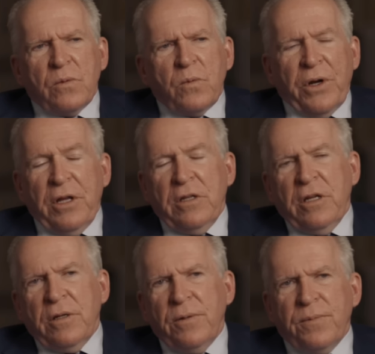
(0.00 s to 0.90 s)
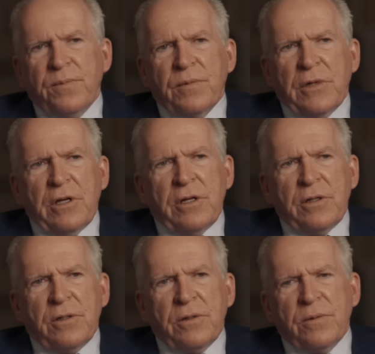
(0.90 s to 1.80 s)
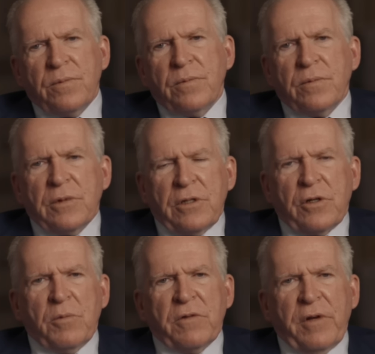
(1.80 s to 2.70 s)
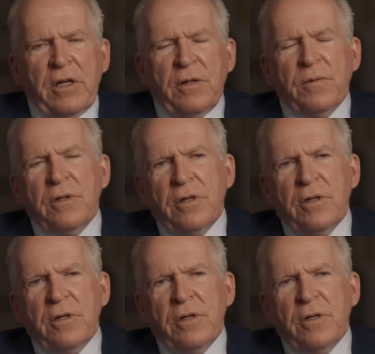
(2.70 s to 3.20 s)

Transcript: what he did in terms of any